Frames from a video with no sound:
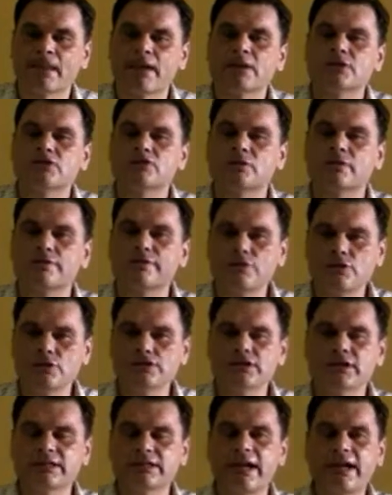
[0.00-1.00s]
So the
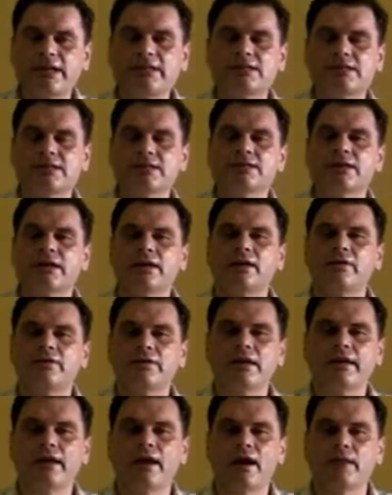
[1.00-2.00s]
future tenses, in a
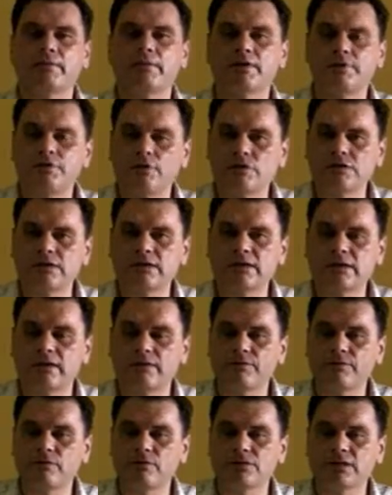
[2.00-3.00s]
recap, the
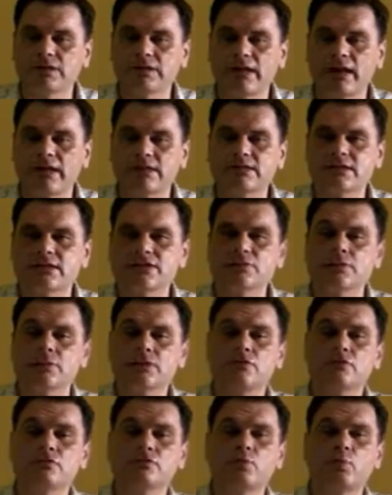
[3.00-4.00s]
future tenses we
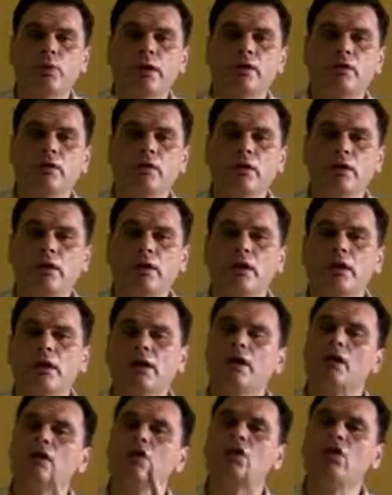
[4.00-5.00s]
use will,
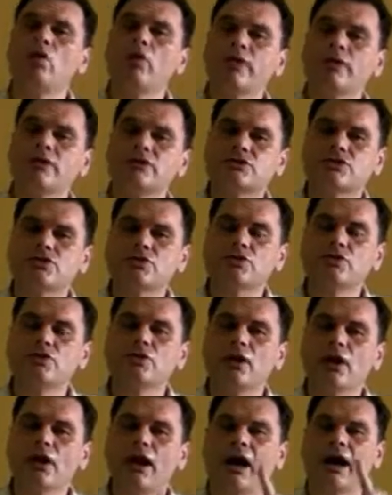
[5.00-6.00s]
going to,
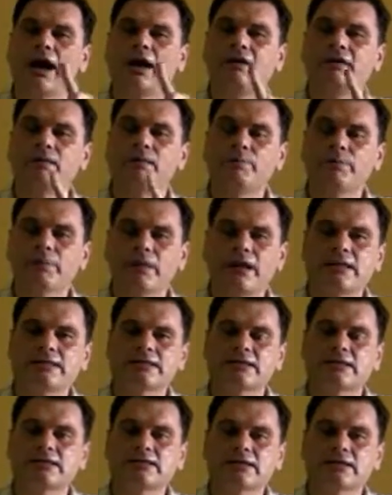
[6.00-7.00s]
and the
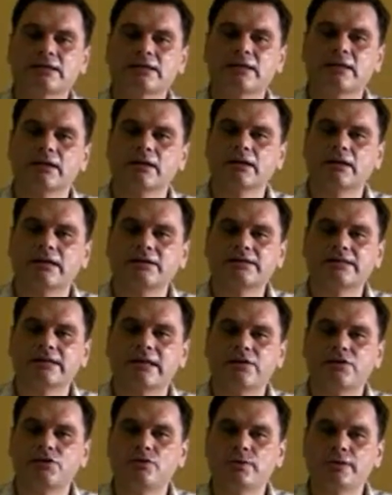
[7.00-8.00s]
present
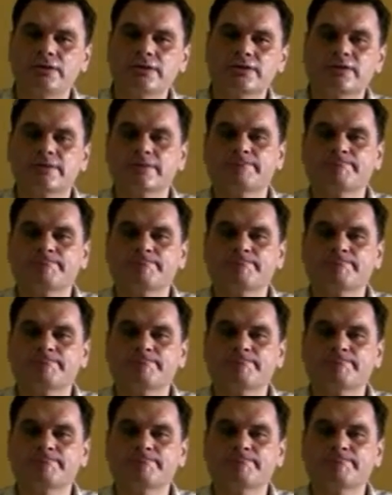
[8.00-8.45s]
continuous.